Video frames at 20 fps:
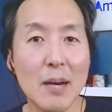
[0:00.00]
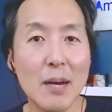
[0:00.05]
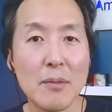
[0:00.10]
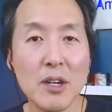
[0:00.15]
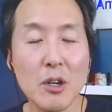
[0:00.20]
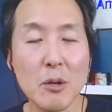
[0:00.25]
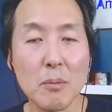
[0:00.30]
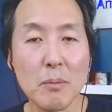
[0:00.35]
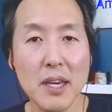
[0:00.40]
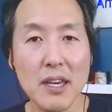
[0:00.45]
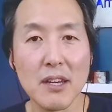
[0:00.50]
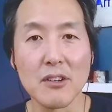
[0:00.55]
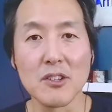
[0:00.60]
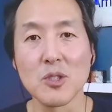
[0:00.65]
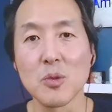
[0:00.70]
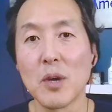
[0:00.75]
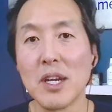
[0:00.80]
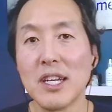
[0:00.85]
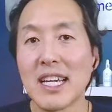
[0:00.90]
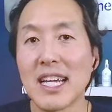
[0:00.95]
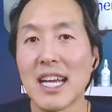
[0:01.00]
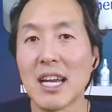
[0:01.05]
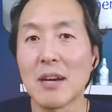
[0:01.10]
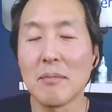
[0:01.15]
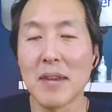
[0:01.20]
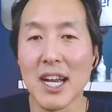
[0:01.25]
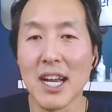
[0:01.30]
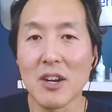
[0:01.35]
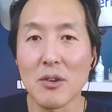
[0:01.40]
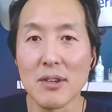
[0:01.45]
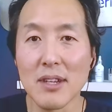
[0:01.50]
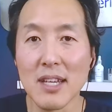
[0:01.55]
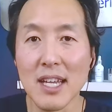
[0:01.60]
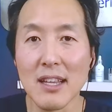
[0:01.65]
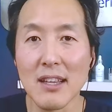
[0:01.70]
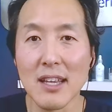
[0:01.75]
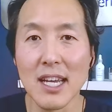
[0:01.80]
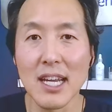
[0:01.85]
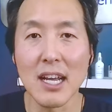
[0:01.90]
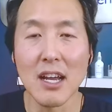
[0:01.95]
chemical peels, when you get
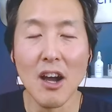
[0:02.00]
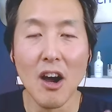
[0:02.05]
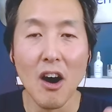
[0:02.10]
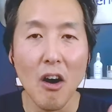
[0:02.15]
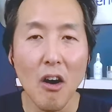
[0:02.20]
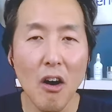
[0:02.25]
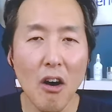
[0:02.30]
microneedling,